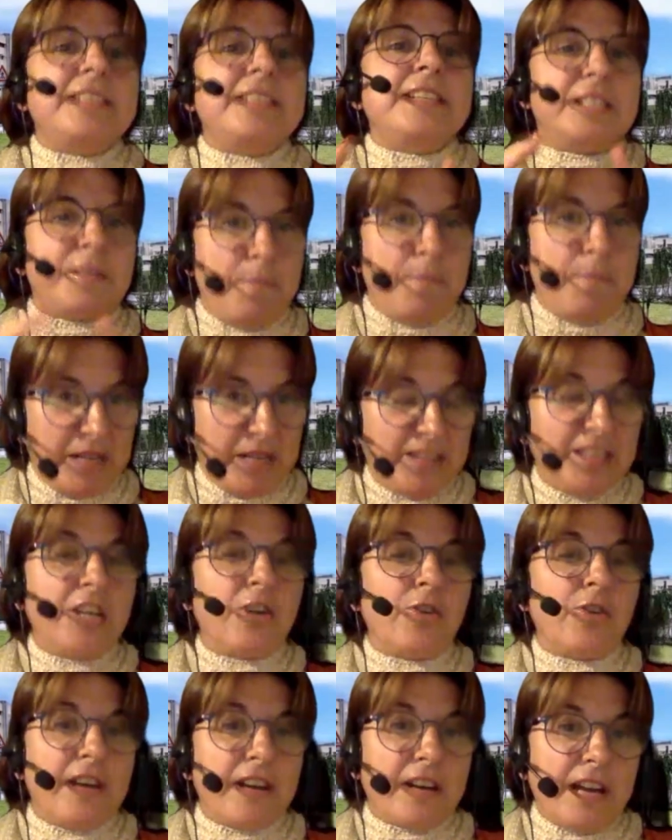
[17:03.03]
is
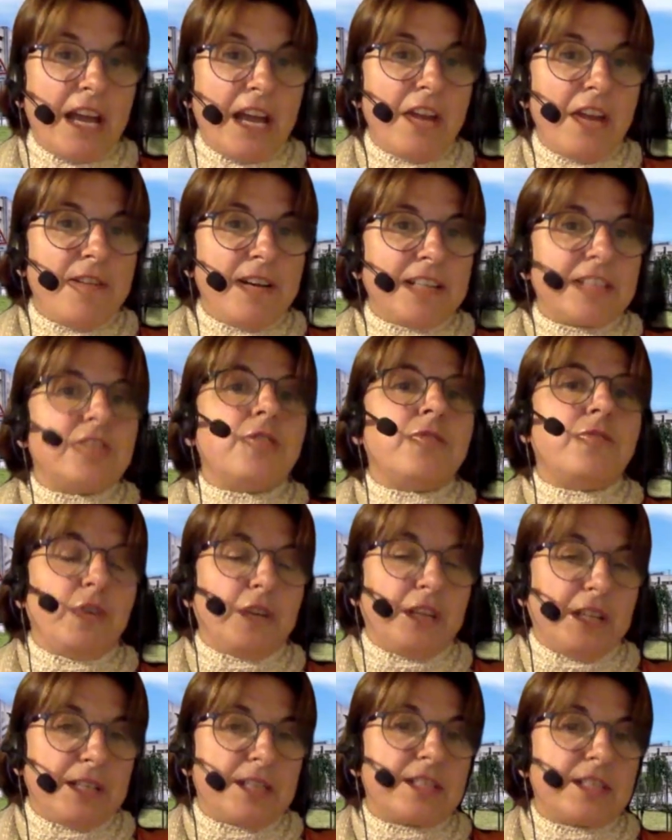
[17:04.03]
particularly relevant, for
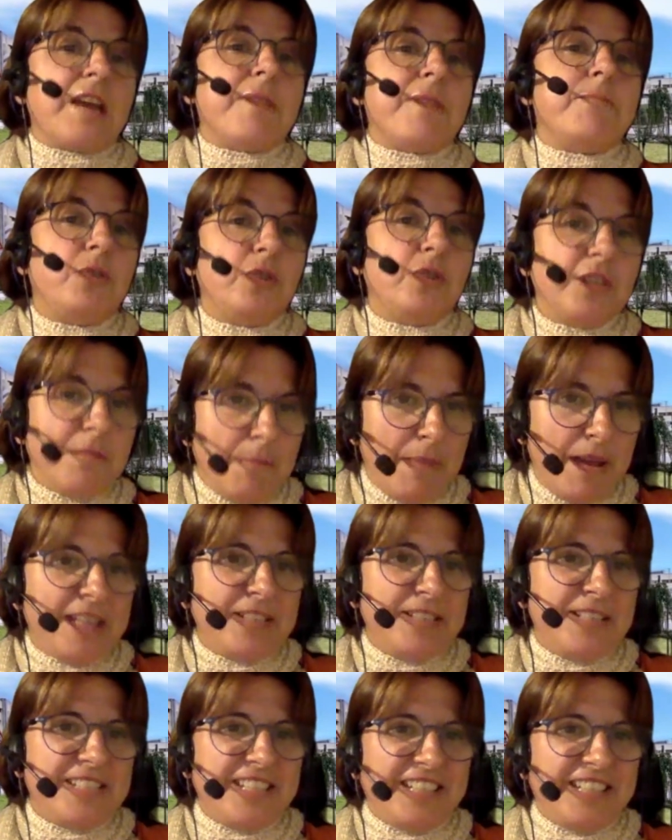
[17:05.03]
example, in
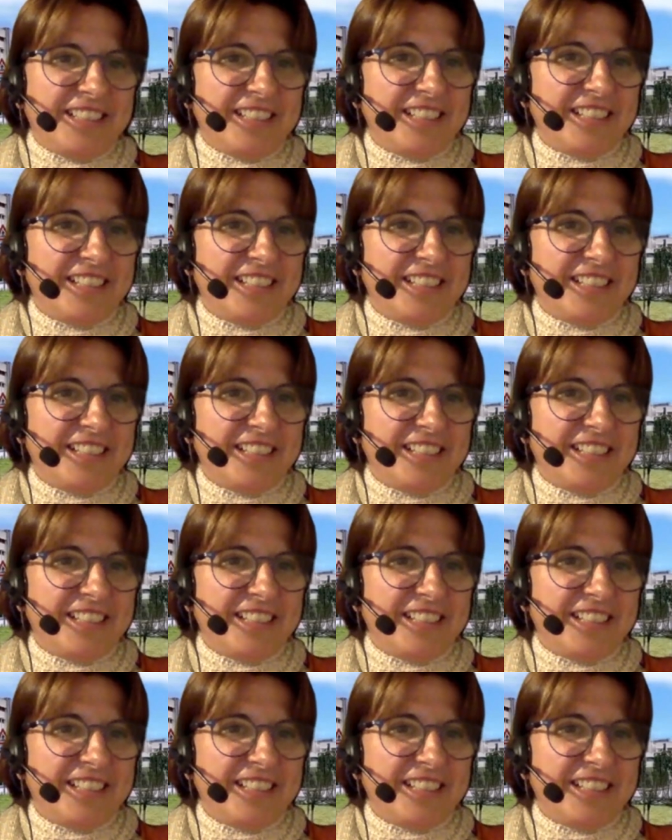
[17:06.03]
medicine.